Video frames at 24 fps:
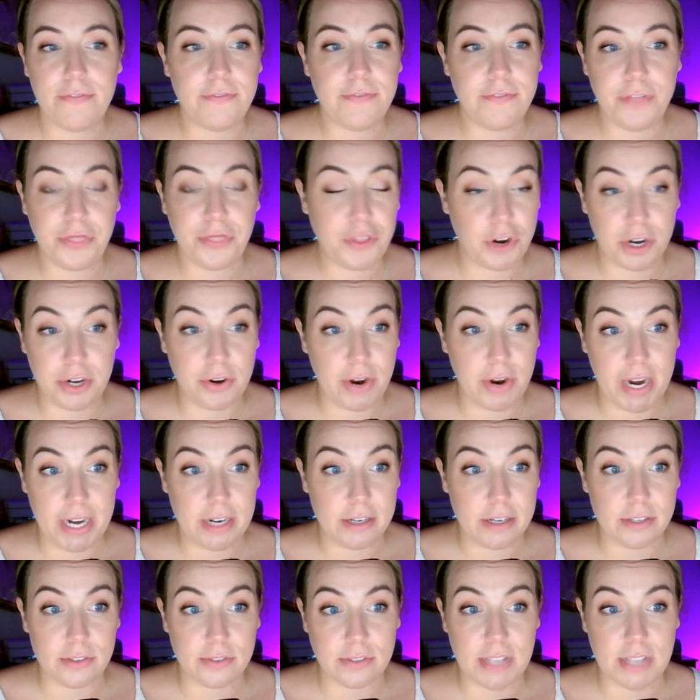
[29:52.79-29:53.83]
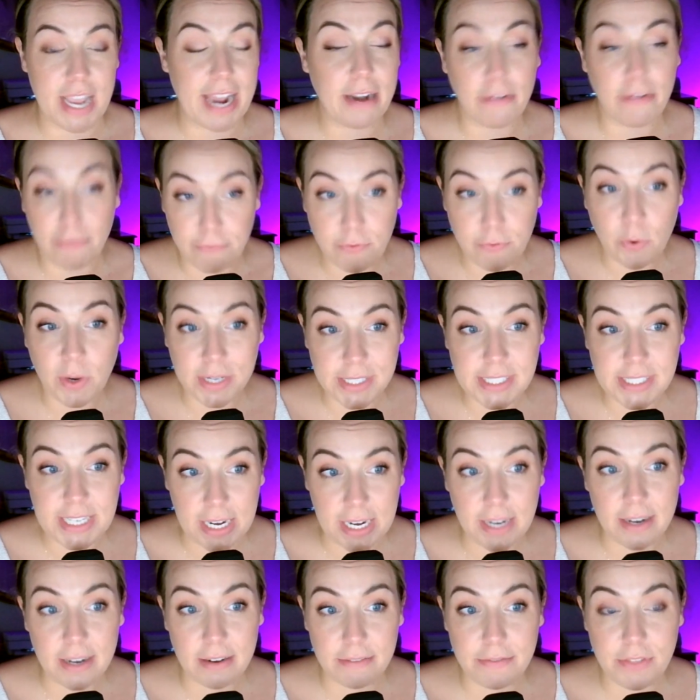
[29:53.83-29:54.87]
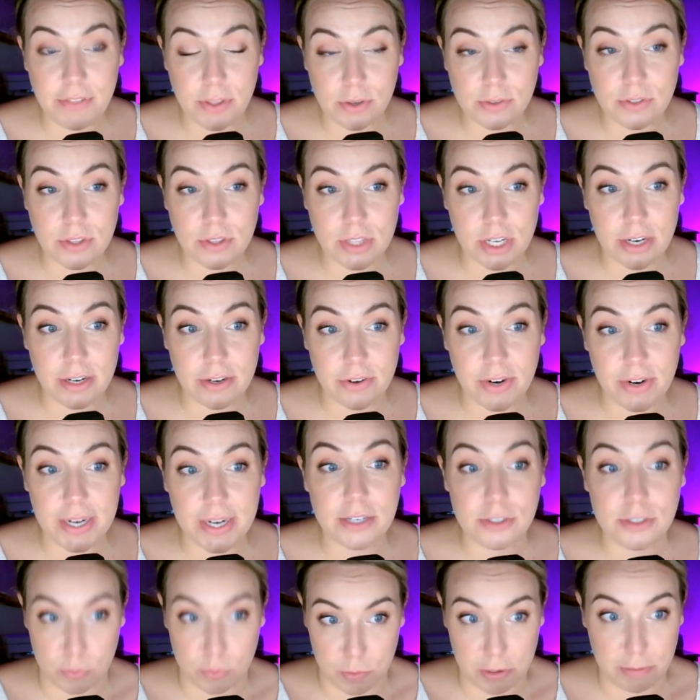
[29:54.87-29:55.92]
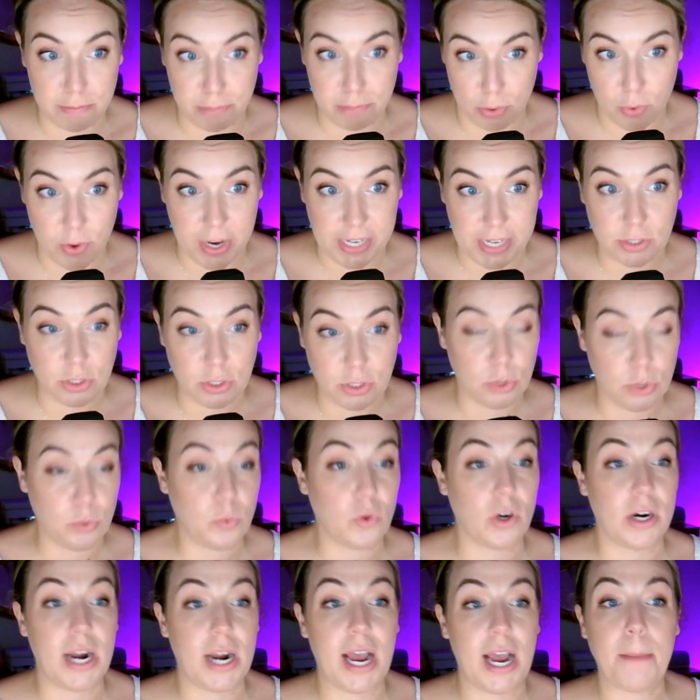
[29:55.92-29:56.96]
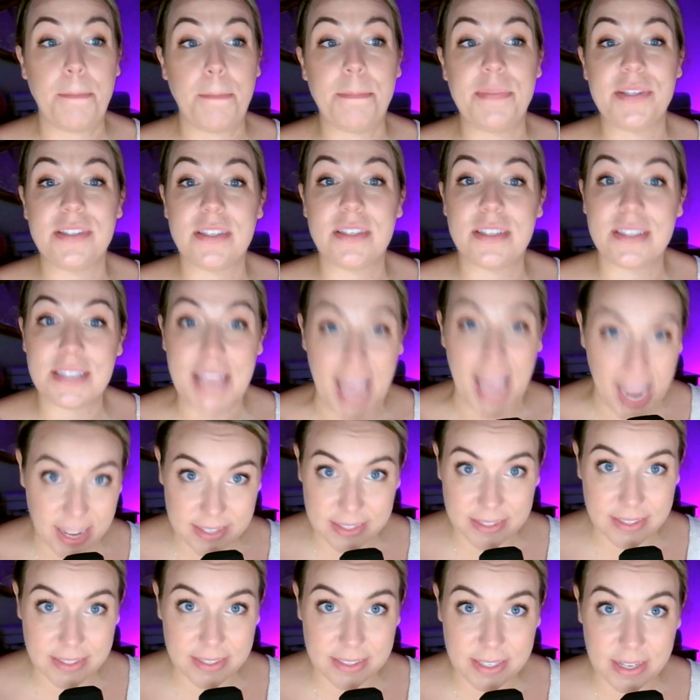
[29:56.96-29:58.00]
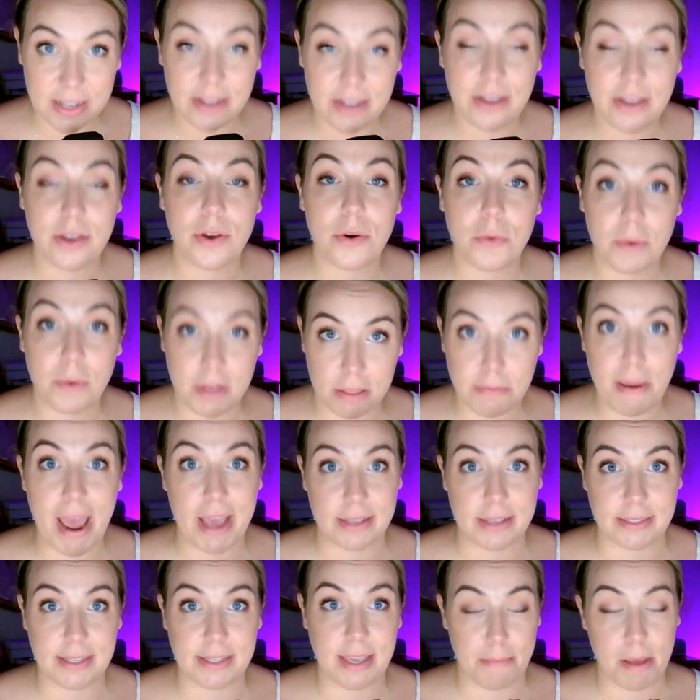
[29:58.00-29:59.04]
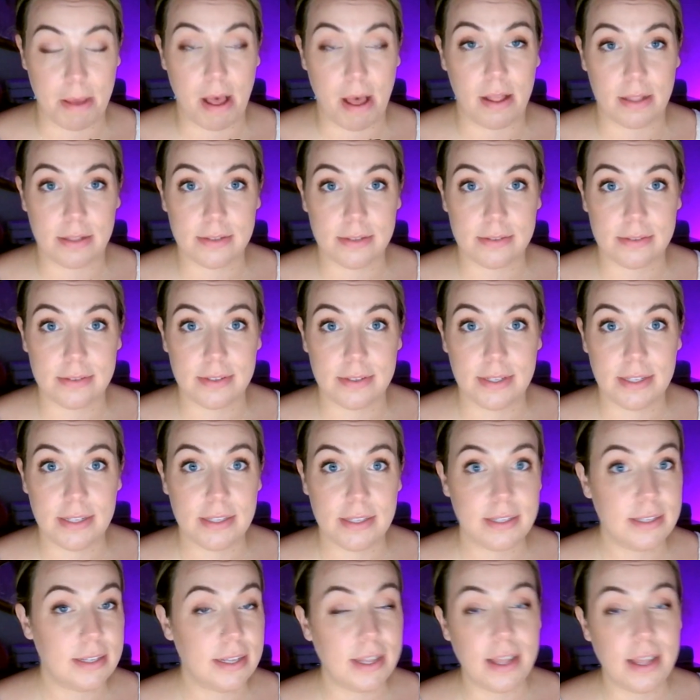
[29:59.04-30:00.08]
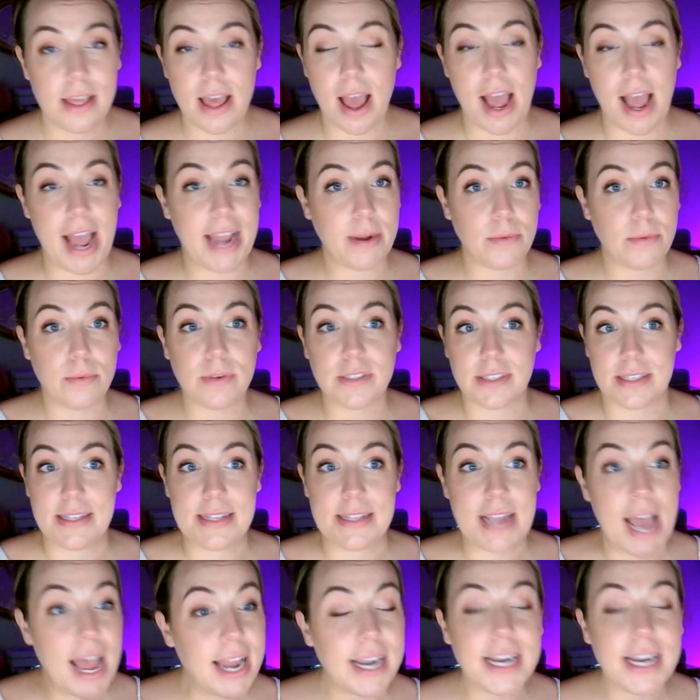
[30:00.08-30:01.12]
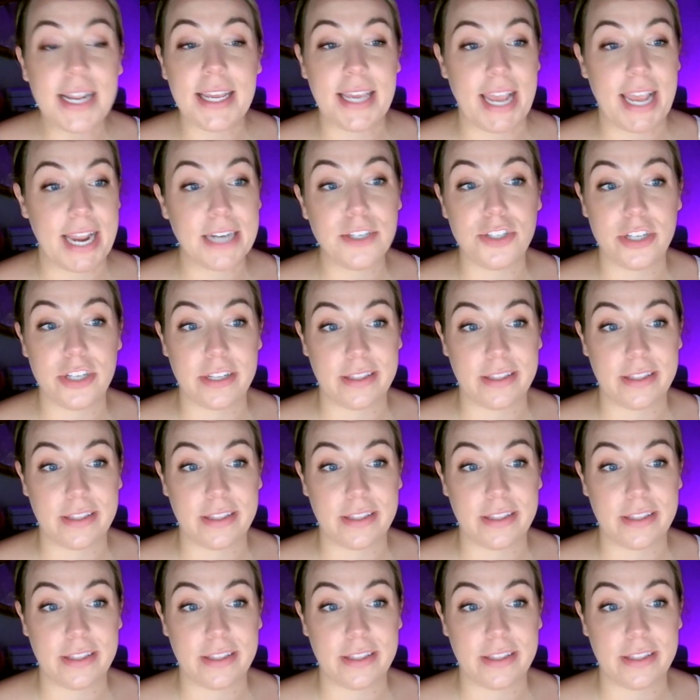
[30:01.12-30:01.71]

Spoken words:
third graders, and 14 of those third graders were boys who were obsessed with basketball. I was not engaging